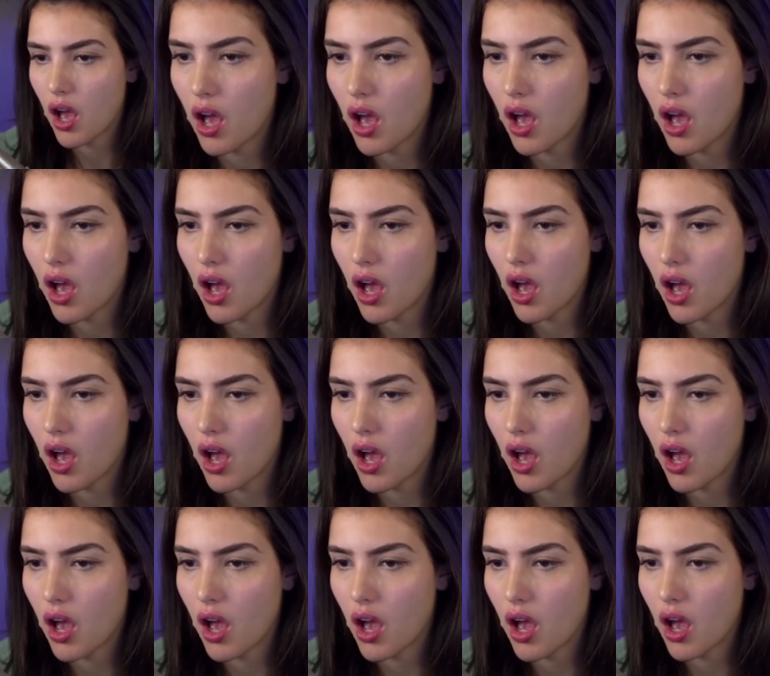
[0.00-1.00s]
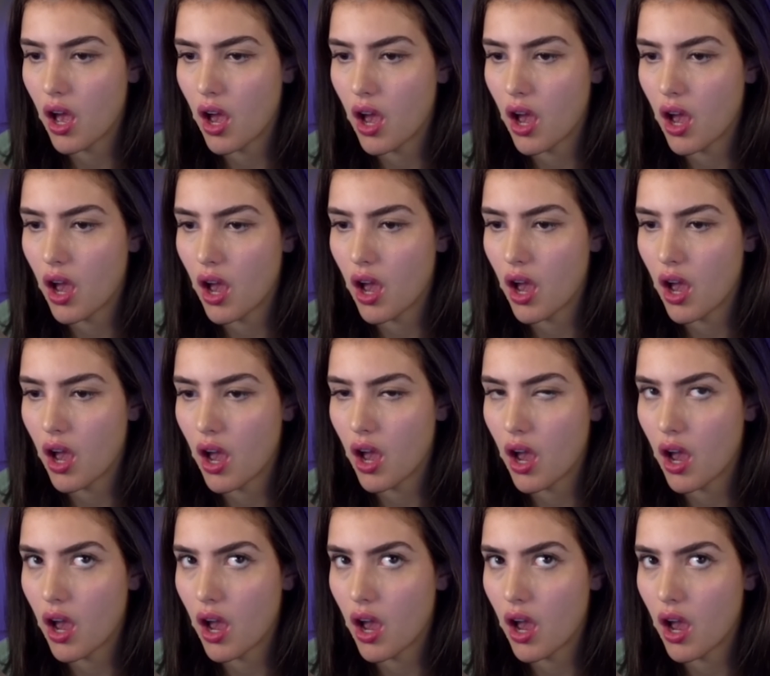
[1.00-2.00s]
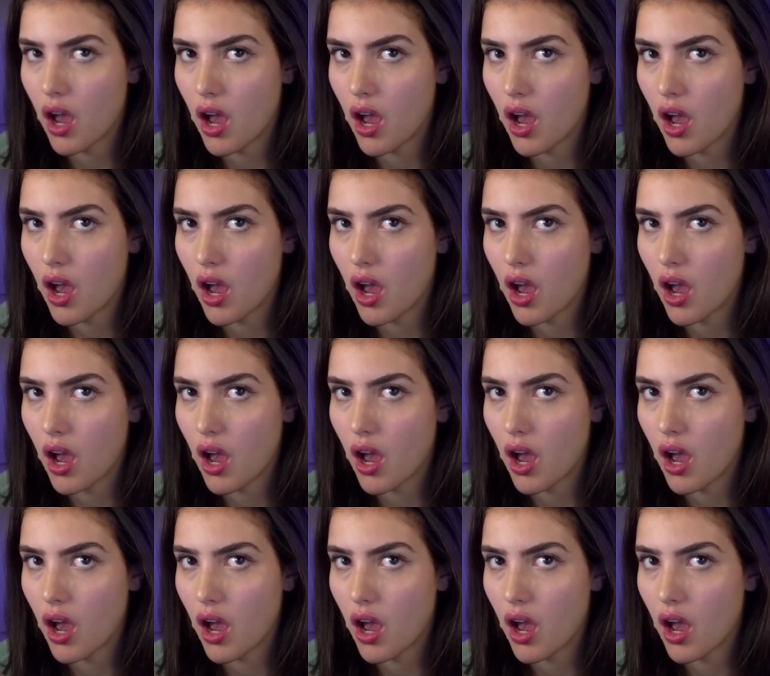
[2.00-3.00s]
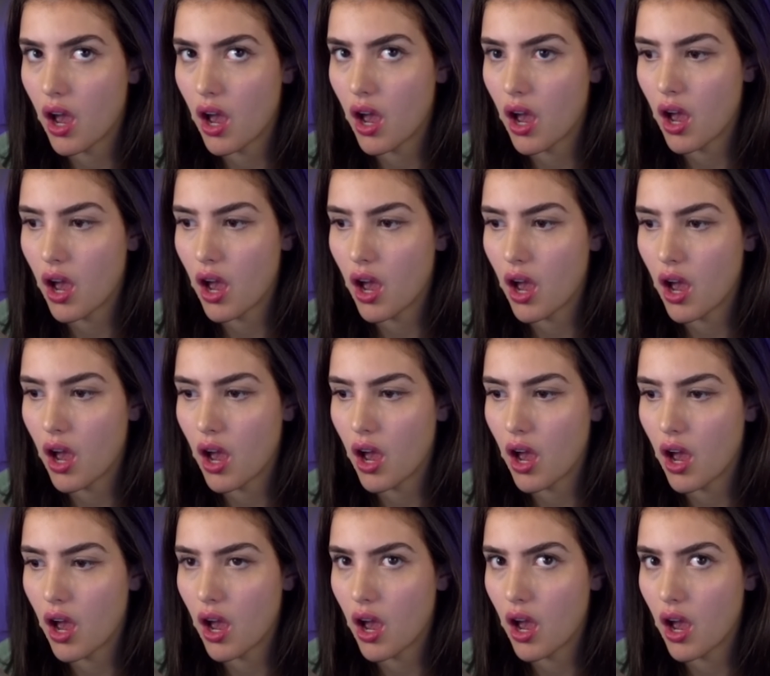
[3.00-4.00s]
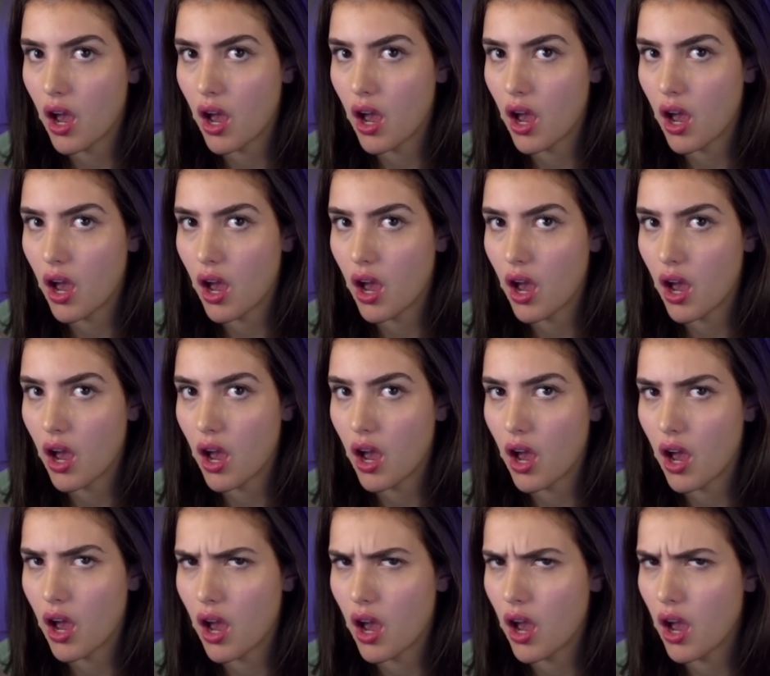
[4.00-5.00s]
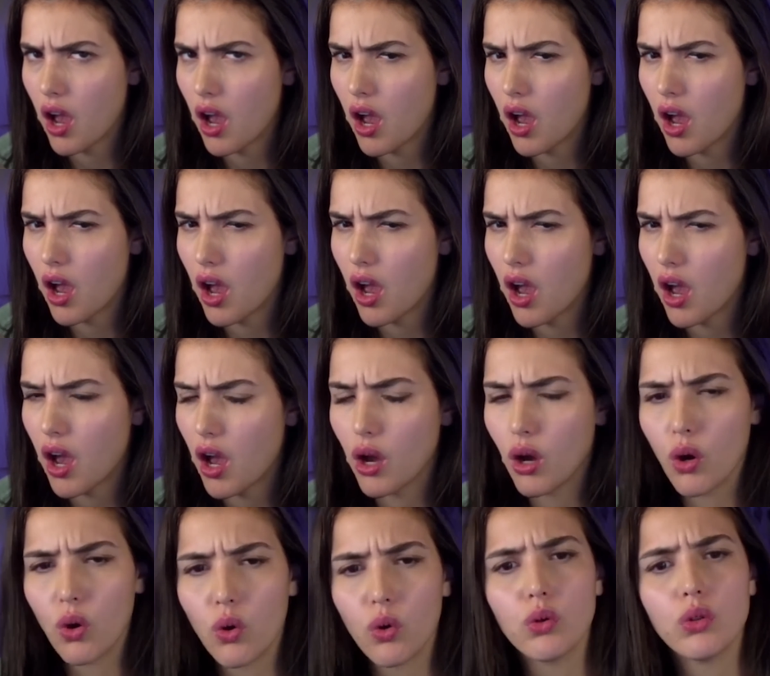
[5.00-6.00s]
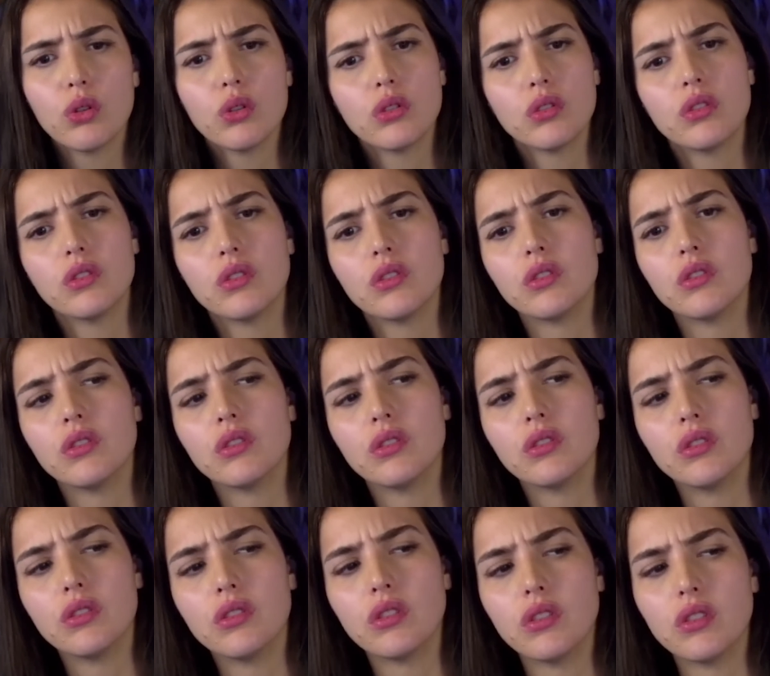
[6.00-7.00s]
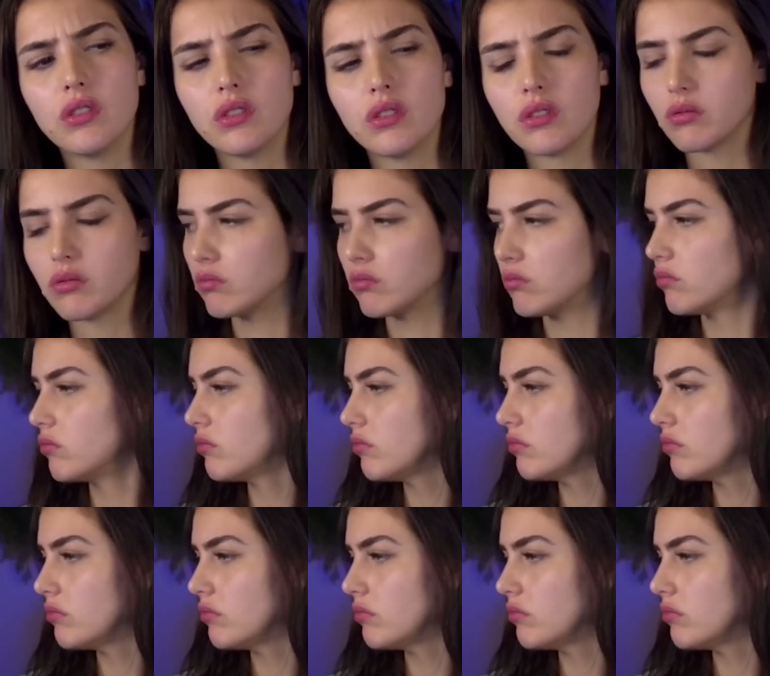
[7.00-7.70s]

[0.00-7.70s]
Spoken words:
[no speech]